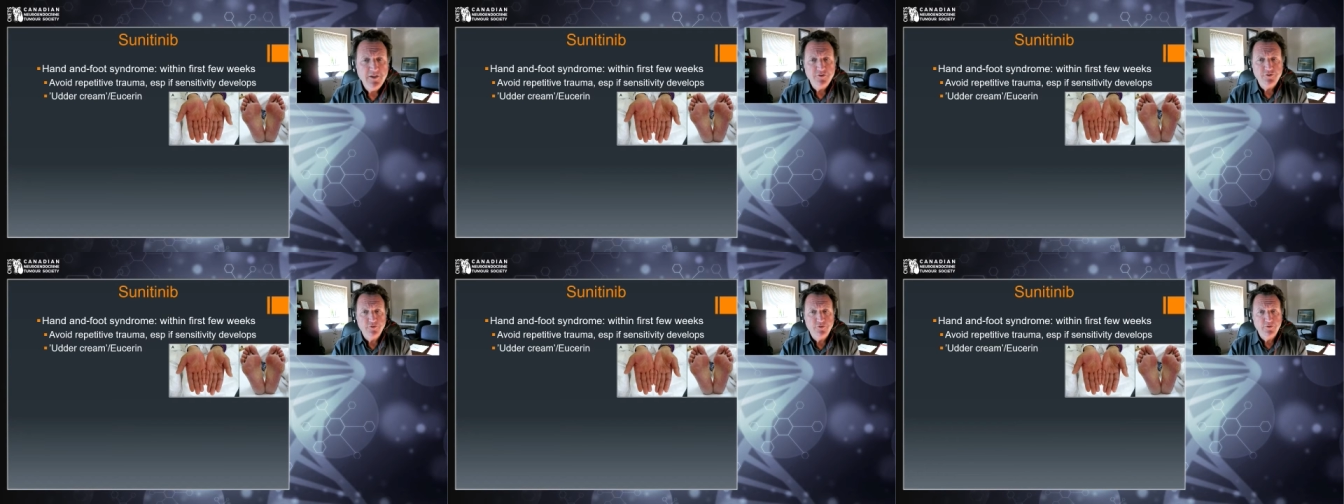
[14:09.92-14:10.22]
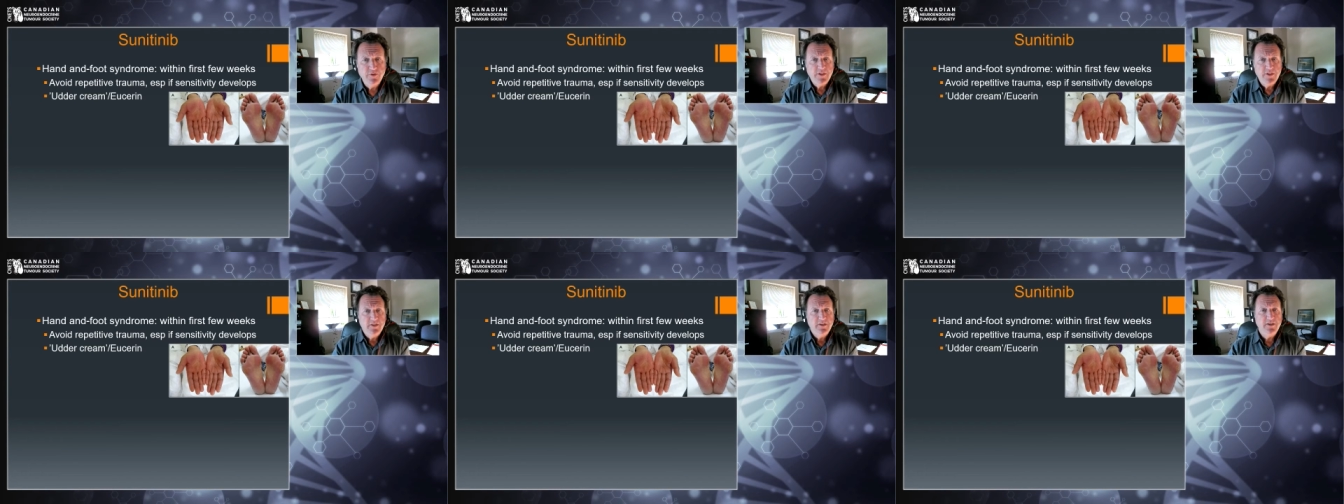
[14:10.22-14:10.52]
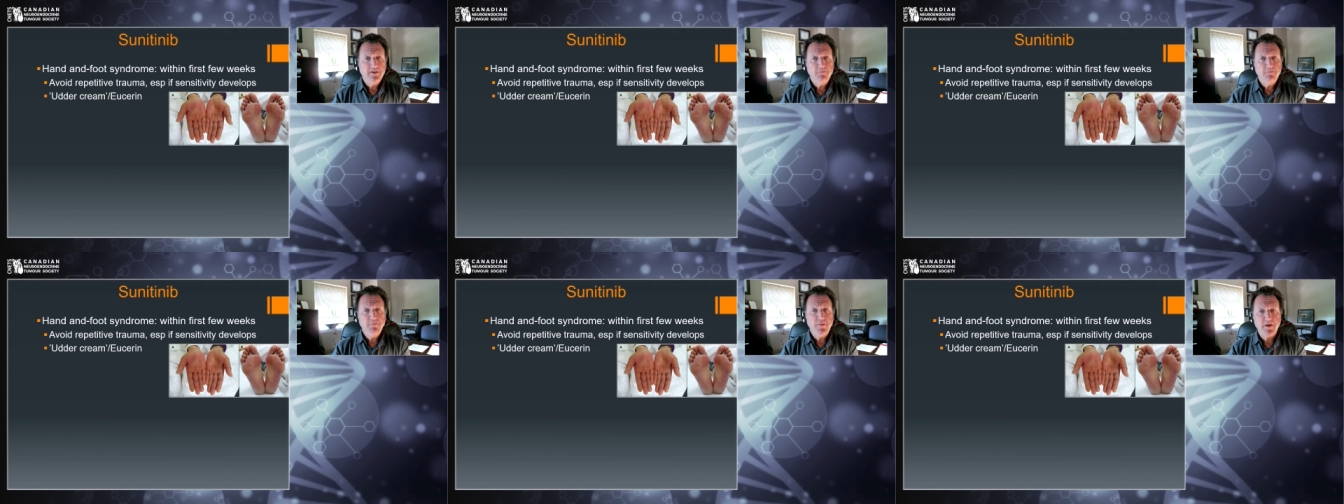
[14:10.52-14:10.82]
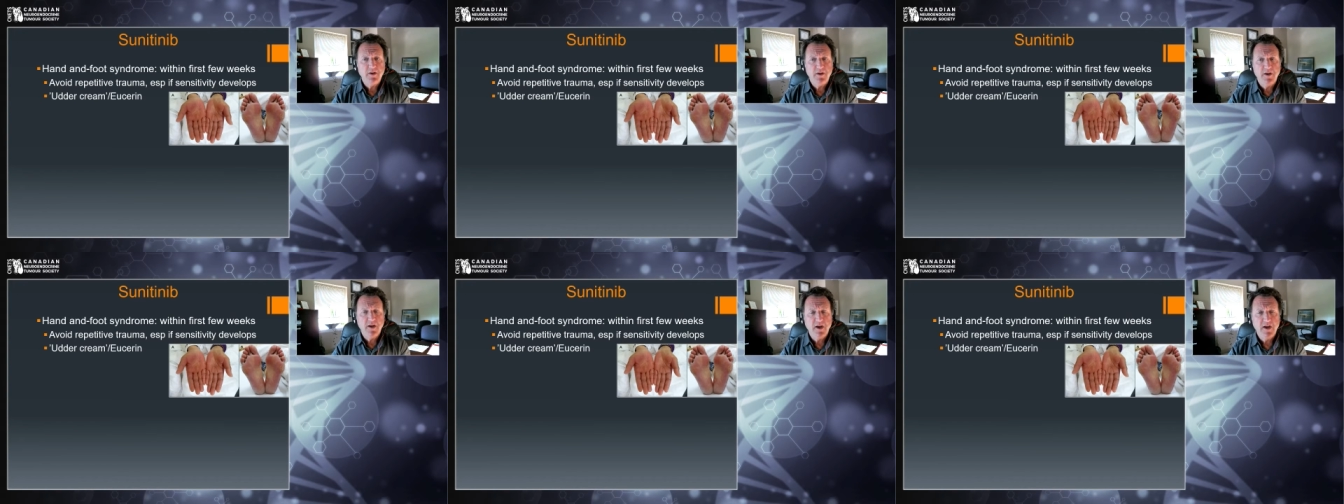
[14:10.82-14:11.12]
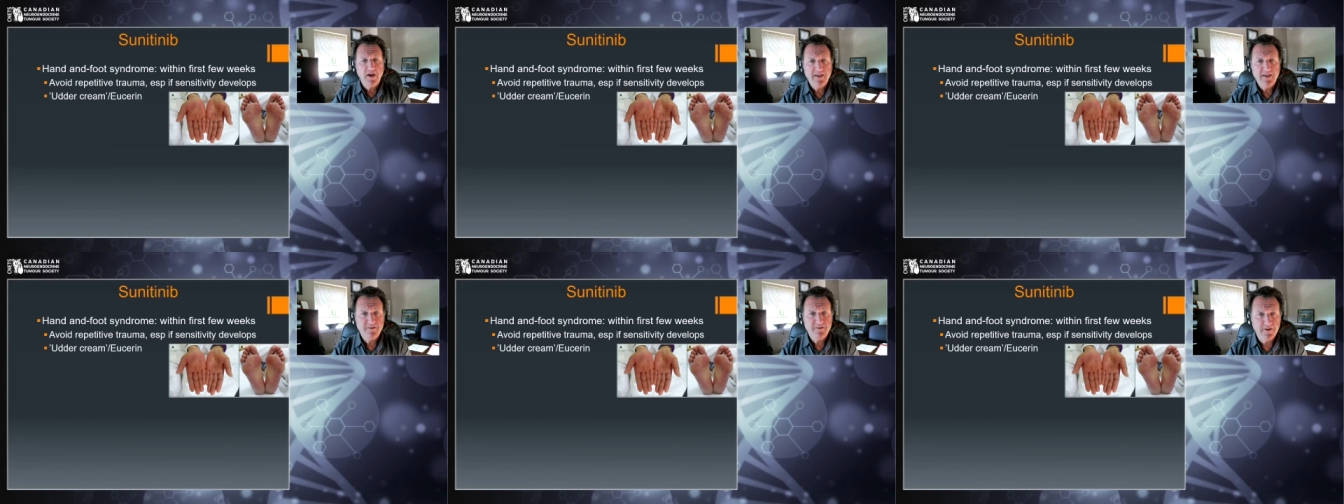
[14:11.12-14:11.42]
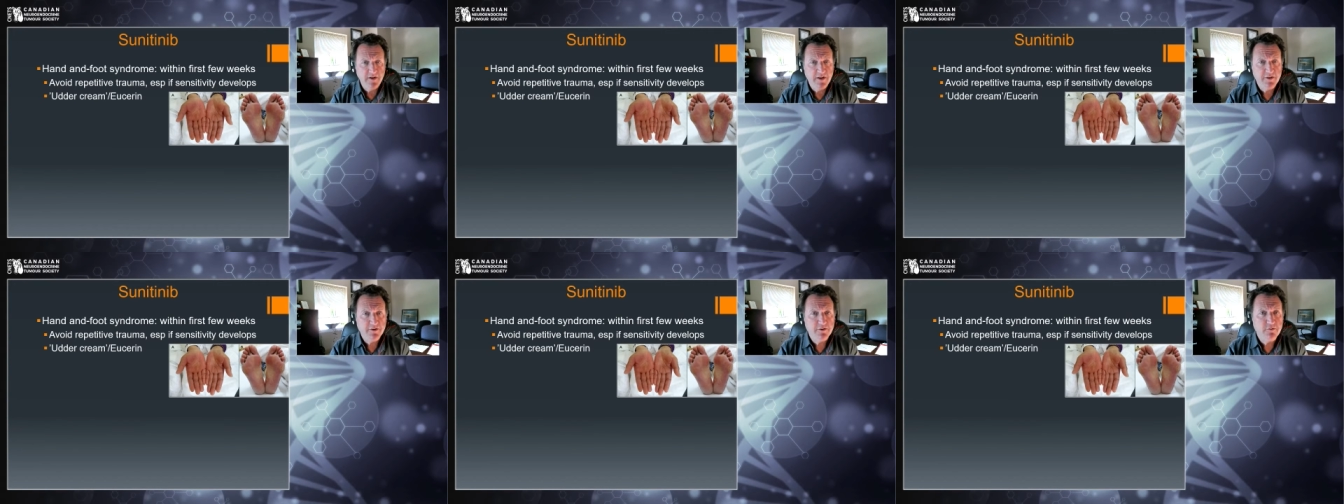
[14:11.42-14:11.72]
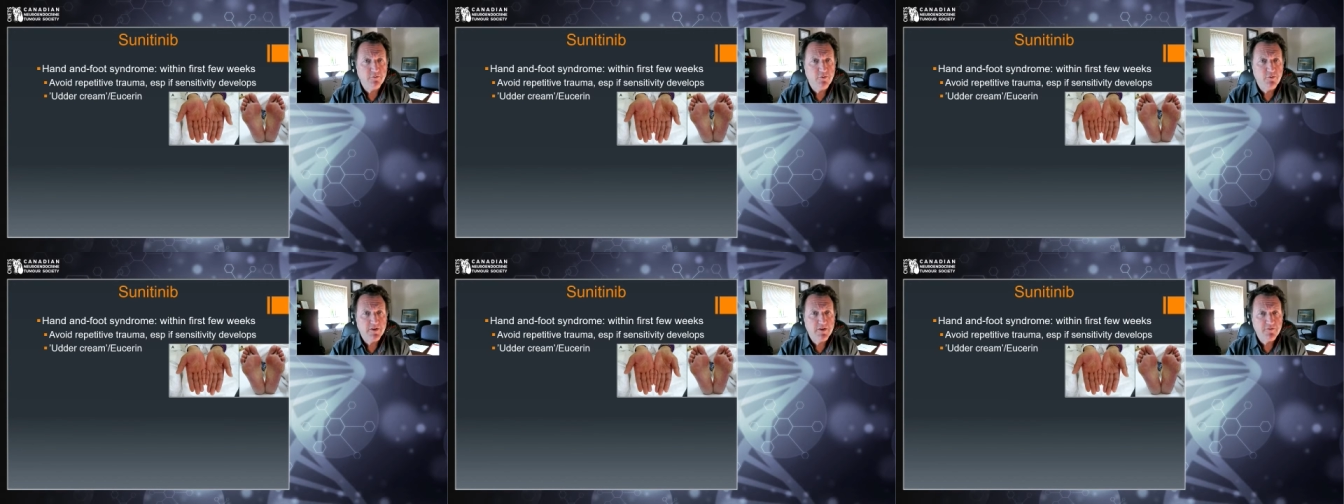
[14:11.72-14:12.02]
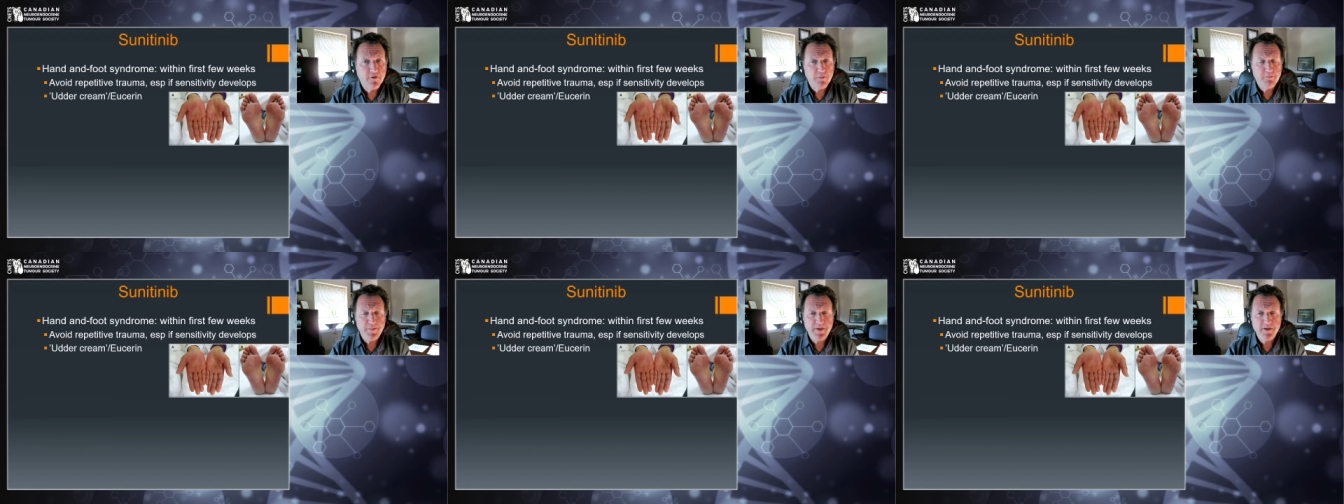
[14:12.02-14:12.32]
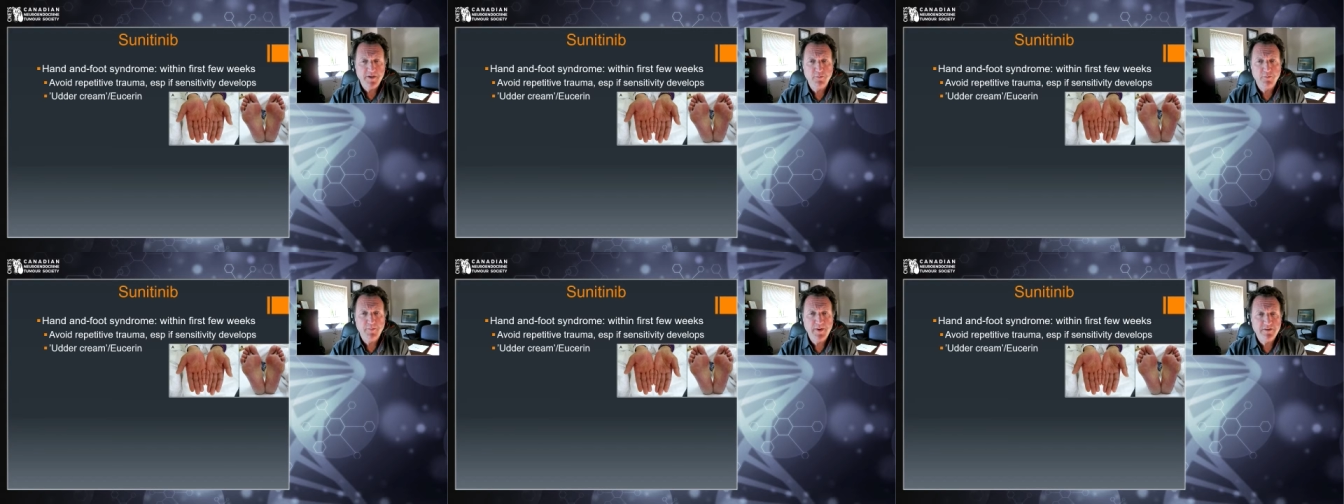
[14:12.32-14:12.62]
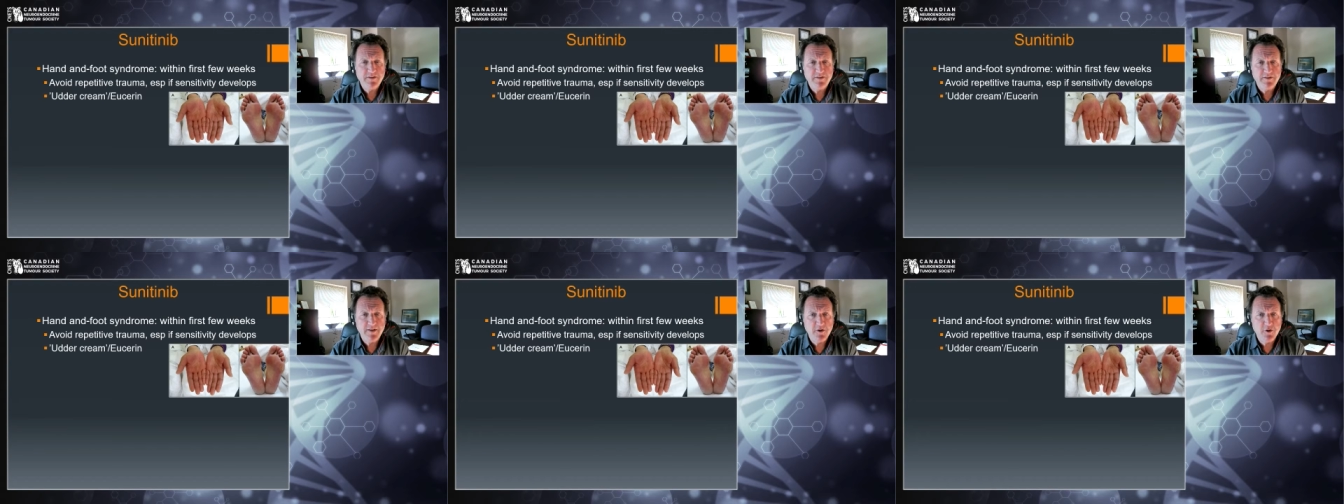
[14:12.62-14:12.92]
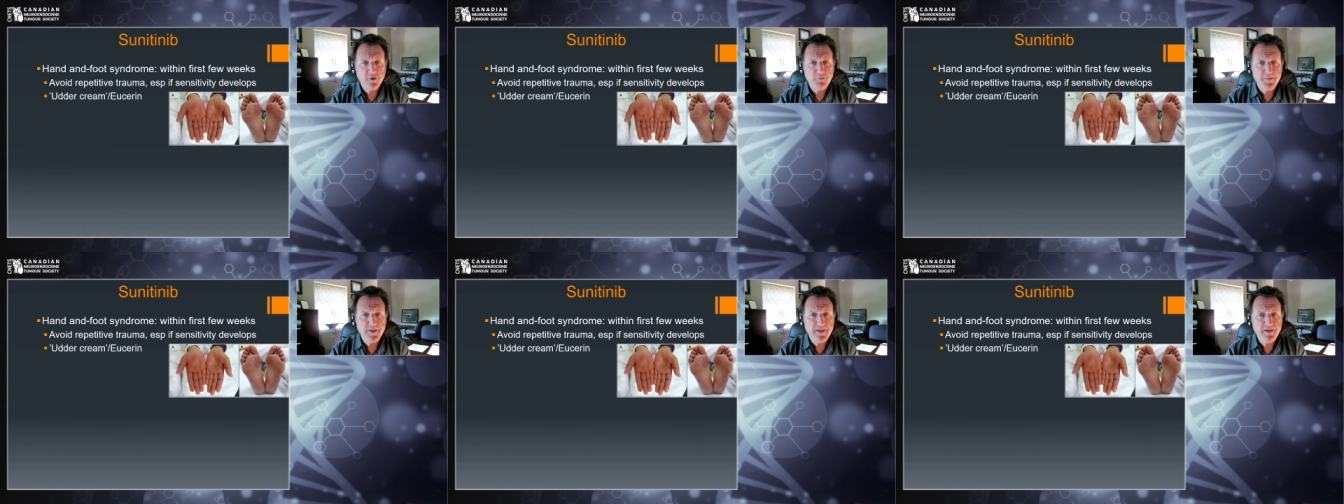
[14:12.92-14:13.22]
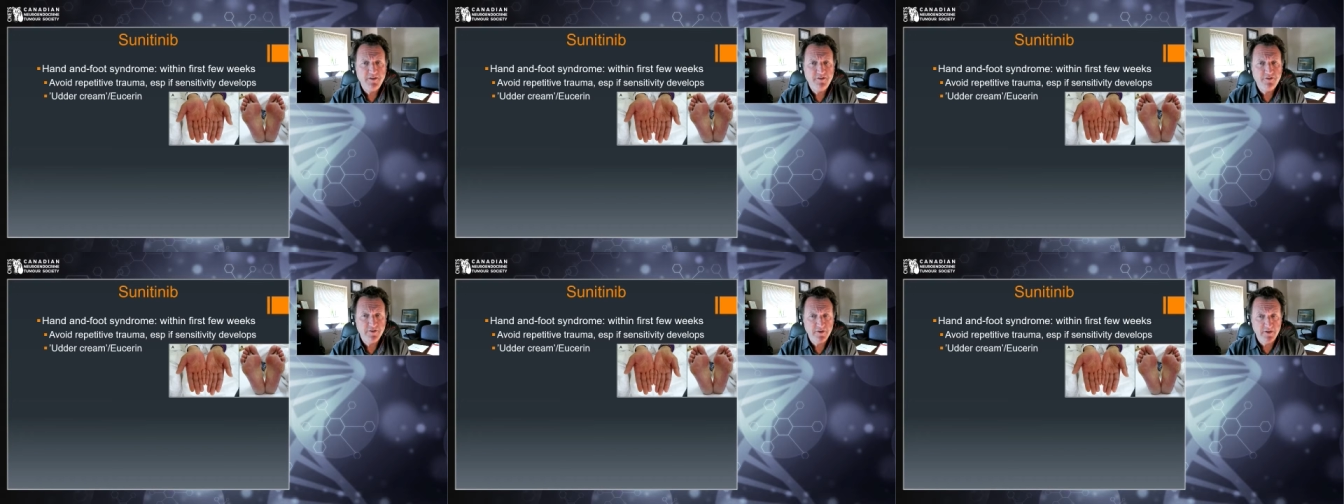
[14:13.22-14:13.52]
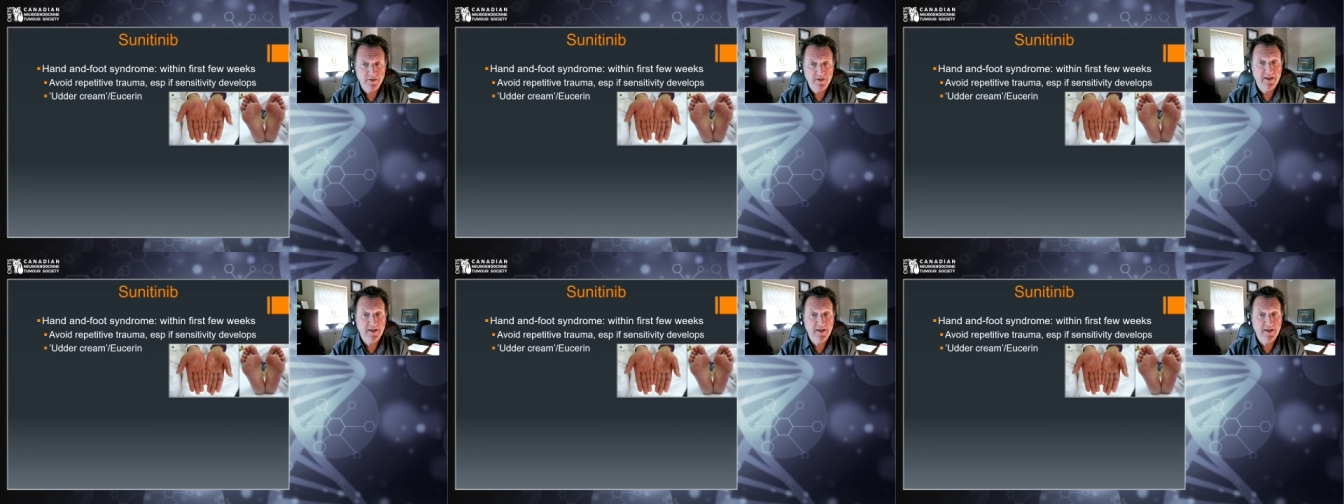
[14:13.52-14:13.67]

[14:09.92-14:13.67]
Sunitinib uh, is another one of our pill-based therapies